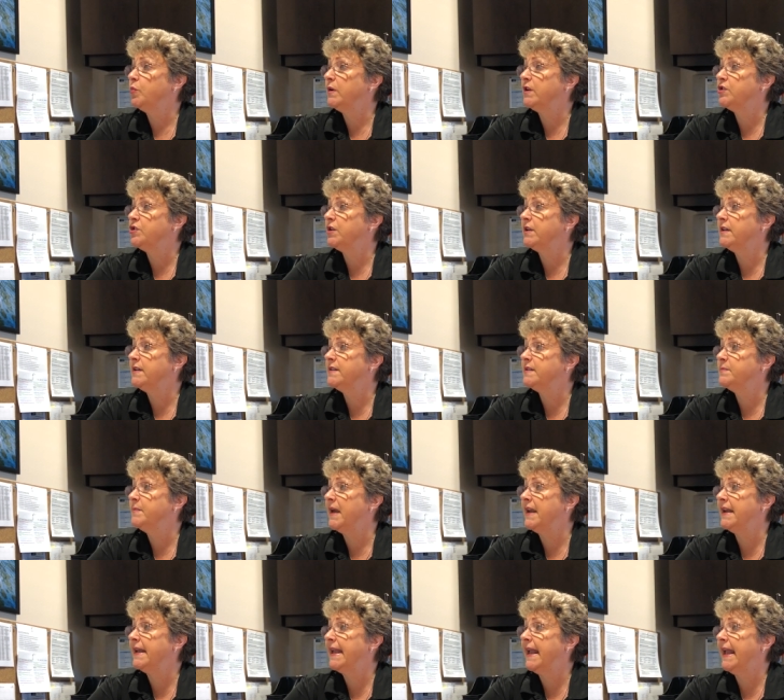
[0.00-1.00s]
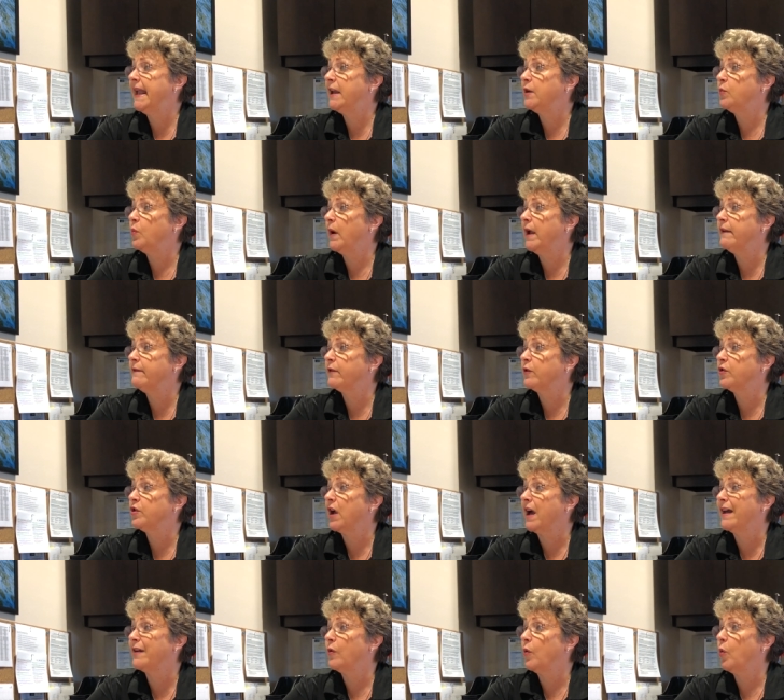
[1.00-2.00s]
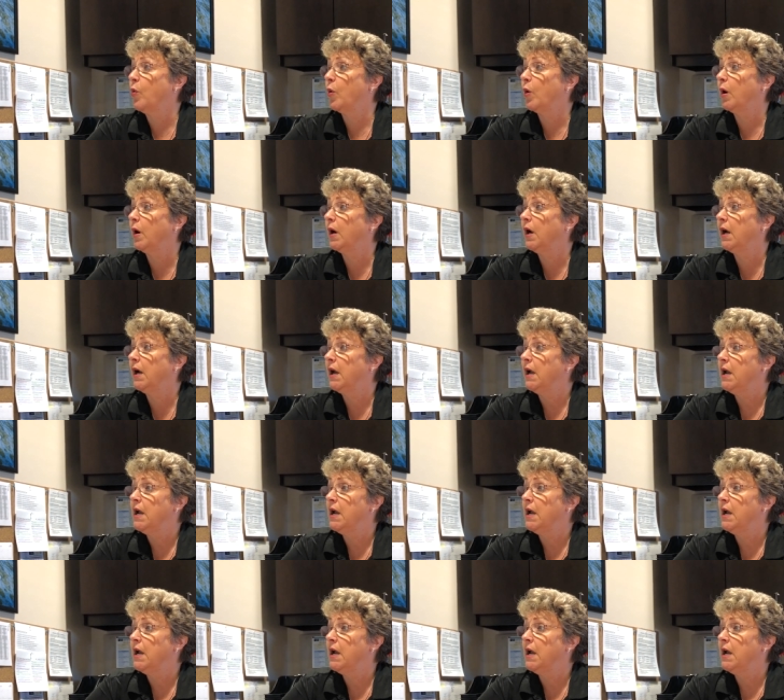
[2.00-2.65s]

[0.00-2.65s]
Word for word: which is medicaidwaiver.org,